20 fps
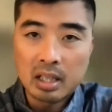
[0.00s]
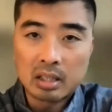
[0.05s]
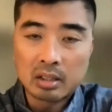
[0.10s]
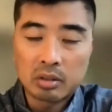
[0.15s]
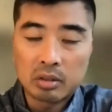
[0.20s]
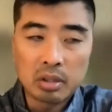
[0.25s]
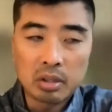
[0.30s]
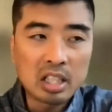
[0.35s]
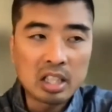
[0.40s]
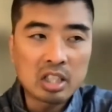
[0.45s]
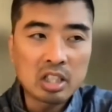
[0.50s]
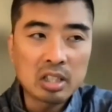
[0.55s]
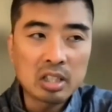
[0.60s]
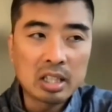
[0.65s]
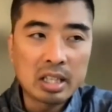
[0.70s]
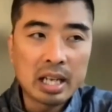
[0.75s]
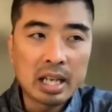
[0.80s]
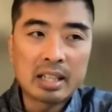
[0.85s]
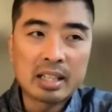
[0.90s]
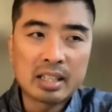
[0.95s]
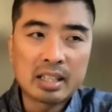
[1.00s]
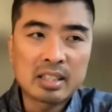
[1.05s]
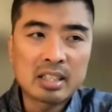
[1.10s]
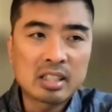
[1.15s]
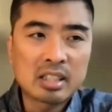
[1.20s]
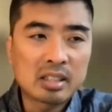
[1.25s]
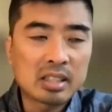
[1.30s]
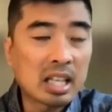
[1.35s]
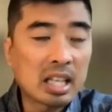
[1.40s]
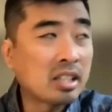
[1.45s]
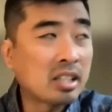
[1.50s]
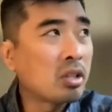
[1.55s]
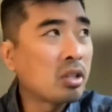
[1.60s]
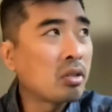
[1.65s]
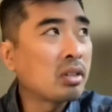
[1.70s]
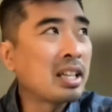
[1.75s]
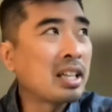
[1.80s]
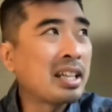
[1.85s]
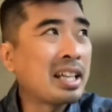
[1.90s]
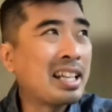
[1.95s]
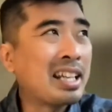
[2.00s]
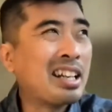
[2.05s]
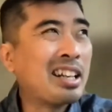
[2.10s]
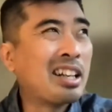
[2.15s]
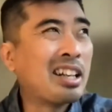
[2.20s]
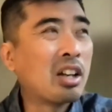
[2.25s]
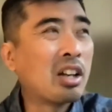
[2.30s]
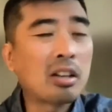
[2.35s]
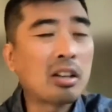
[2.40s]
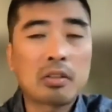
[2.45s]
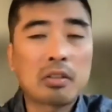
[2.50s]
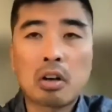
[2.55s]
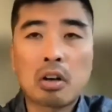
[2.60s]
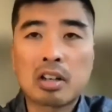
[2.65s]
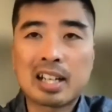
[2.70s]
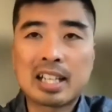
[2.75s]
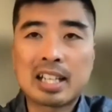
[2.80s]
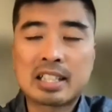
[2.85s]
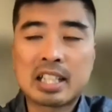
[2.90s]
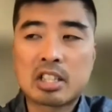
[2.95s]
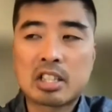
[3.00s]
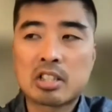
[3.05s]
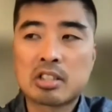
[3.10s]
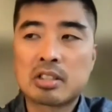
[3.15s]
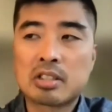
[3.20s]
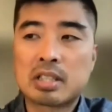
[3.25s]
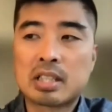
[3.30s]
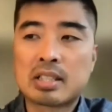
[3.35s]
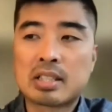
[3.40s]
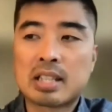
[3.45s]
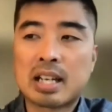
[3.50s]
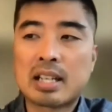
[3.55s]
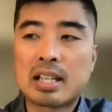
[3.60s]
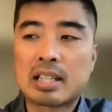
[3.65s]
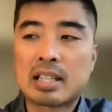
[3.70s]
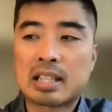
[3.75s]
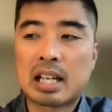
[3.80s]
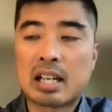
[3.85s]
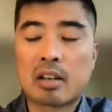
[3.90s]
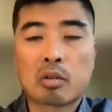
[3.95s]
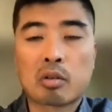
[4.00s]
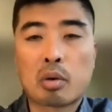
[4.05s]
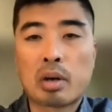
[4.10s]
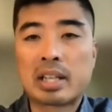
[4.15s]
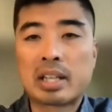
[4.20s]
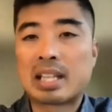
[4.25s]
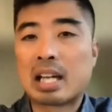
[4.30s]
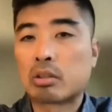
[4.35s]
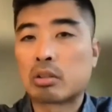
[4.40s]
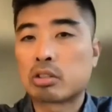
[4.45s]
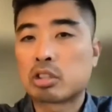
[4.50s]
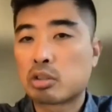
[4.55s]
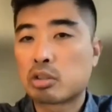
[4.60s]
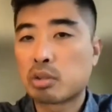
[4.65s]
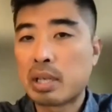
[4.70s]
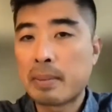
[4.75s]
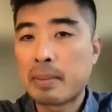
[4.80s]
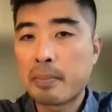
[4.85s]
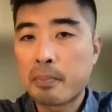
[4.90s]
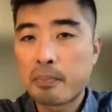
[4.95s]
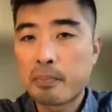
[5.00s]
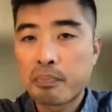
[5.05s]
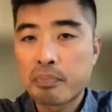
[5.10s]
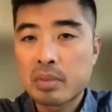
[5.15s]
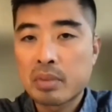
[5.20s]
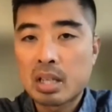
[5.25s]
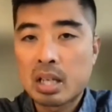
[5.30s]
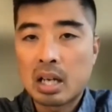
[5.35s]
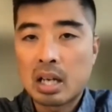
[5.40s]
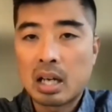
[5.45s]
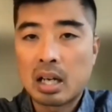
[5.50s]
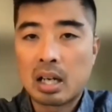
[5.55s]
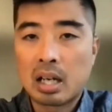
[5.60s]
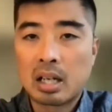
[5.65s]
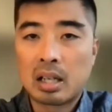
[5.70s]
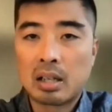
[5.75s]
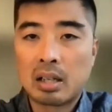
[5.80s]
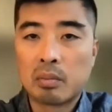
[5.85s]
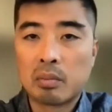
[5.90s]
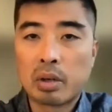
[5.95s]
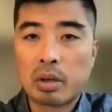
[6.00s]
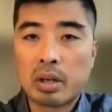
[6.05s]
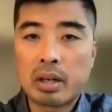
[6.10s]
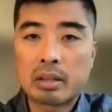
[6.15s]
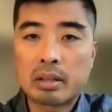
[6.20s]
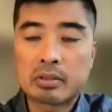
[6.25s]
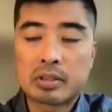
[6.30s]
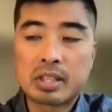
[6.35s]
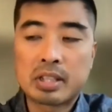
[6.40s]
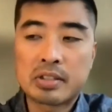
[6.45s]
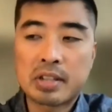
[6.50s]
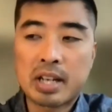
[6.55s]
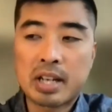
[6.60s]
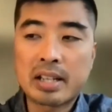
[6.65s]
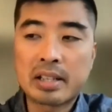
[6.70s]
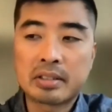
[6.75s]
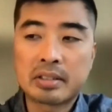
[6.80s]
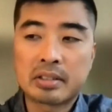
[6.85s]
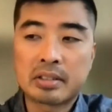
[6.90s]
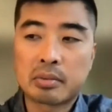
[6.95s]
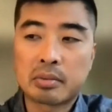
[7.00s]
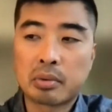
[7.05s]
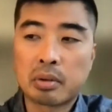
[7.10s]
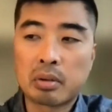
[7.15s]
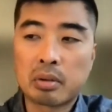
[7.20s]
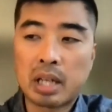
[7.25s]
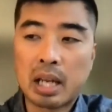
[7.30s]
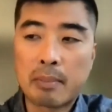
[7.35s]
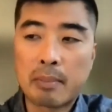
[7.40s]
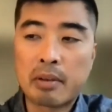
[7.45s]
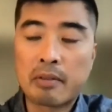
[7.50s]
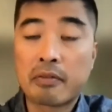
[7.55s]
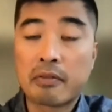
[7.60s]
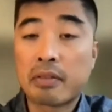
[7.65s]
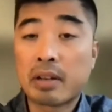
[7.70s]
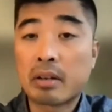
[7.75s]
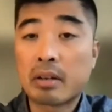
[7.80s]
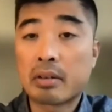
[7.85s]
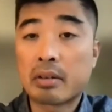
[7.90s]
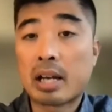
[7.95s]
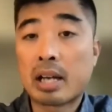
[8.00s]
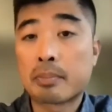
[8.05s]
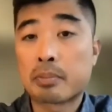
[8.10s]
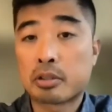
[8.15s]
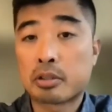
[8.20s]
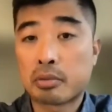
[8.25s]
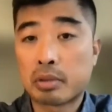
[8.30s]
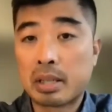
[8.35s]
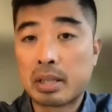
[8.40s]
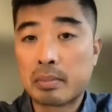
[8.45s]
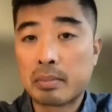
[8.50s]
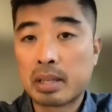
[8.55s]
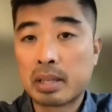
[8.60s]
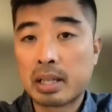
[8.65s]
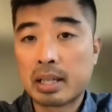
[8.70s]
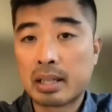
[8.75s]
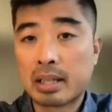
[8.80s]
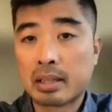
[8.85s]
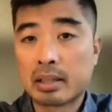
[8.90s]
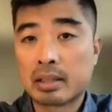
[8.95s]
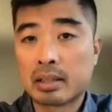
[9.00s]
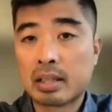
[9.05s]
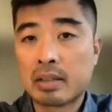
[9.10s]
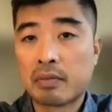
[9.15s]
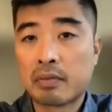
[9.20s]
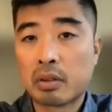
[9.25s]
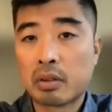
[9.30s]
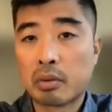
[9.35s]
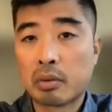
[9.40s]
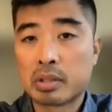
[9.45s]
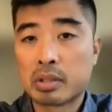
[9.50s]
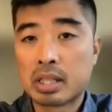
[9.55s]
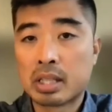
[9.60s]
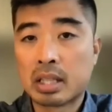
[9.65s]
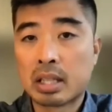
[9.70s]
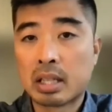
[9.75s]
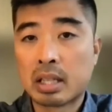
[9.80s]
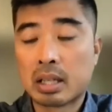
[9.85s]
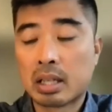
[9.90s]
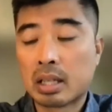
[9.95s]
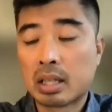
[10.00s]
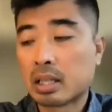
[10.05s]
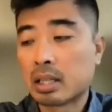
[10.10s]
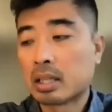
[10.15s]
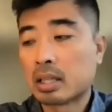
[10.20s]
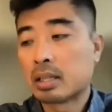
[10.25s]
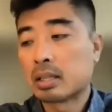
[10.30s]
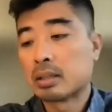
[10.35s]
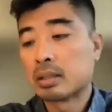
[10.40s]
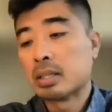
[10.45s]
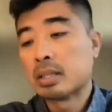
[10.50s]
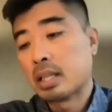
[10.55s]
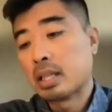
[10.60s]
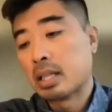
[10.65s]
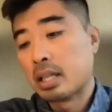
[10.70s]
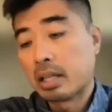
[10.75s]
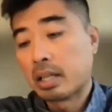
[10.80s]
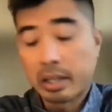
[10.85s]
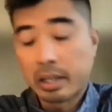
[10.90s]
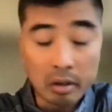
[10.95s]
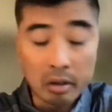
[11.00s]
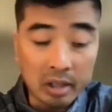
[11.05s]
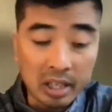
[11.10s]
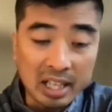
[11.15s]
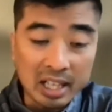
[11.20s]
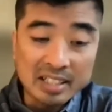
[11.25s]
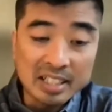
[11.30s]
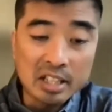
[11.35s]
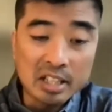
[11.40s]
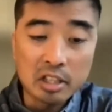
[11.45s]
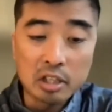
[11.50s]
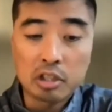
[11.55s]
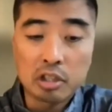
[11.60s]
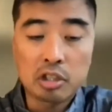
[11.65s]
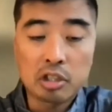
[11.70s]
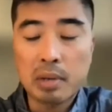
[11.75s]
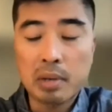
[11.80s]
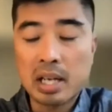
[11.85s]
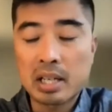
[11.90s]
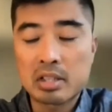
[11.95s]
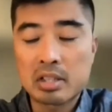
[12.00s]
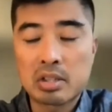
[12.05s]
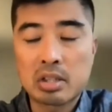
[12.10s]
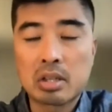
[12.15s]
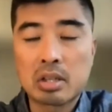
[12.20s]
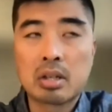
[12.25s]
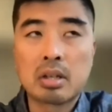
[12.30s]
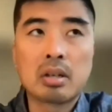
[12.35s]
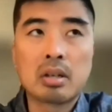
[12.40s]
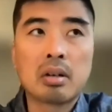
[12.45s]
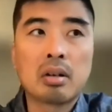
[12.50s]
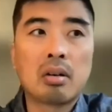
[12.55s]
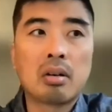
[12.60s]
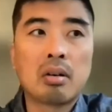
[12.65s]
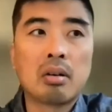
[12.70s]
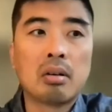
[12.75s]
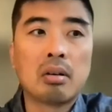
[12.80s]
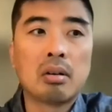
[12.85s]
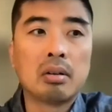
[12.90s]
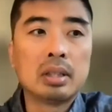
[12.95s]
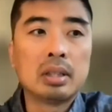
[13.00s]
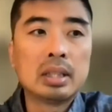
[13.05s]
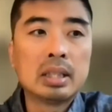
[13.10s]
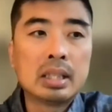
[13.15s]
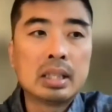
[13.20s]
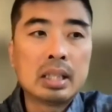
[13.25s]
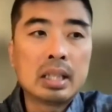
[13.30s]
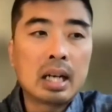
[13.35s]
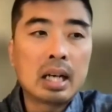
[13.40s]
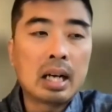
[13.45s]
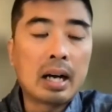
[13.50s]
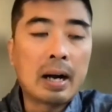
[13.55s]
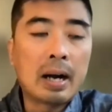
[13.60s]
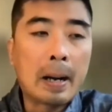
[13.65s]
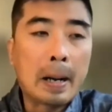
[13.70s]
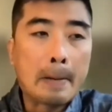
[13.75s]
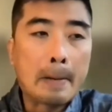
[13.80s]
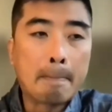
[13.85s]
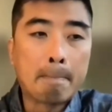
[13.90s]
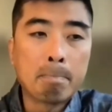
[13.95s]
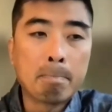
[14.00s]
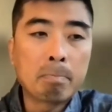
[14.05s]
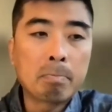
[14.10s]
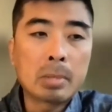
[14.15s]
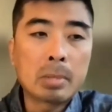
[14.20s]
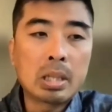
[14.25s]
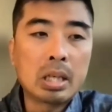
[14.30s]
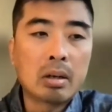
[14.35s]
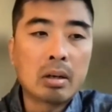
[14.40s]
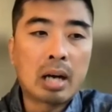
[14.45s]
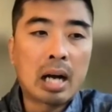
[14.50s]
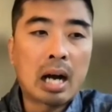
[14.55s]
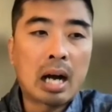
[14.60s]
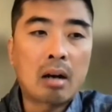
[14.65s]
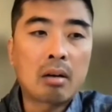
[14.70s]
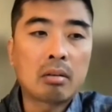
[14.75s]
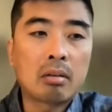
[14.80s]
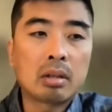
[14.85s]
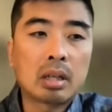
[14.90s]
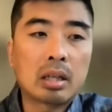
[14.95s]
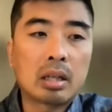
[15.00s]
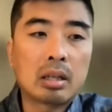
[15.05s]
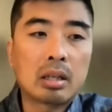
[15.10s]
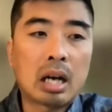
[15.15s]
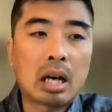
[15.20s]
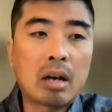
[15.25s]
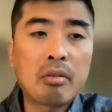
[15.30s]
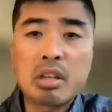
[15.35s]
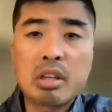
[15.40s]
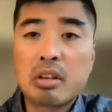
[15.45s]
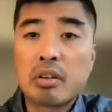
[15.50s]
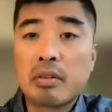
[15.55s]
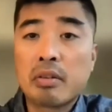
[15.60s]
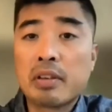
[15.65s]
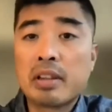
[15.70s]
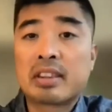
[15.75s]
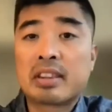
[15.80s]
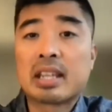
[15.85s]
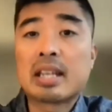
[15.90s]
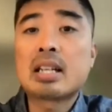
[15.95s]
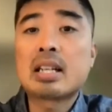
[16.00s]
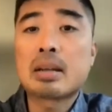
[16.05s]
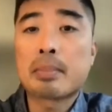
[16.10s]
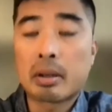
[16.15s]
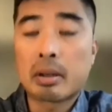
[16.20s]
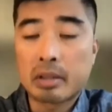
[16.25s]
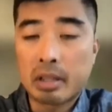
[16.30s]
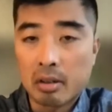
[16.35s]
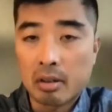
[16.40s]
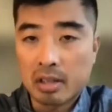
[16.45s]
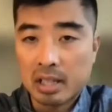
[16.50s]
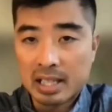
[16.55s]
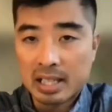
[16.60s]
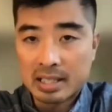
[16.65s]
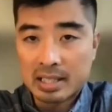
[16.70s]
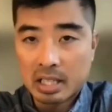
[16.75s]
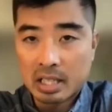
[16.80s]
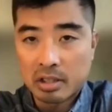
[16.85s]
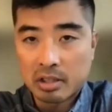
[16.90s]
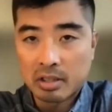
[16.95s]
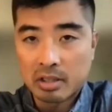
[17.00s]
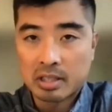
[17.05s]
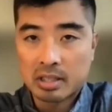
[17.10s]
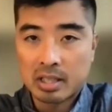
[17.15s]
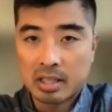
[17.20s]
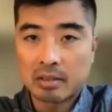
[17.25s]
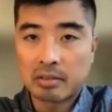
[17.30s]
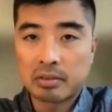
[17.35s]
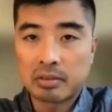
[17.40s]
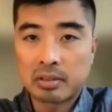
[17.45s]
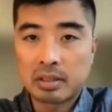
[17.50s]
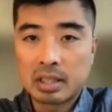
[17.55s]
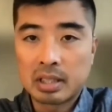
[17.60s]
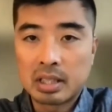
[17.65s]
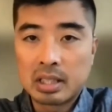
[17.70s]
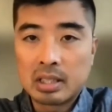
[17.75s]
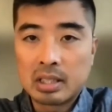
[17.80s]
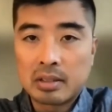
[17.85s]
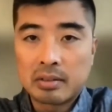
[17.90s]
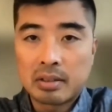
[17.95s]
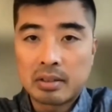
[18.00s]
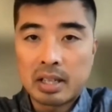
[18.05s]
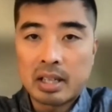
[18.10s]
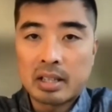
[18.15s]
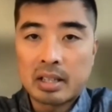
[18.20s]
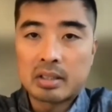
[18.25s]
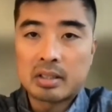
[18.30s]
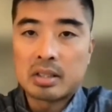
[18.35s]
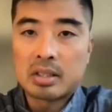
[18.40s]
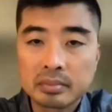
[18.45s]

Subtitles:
Traditionally, and I still think in a lot of organizations, design is of quite downstream, whereas design's role can be very upstream in influencing an organization's strategy or how you even think about the organization itself, right?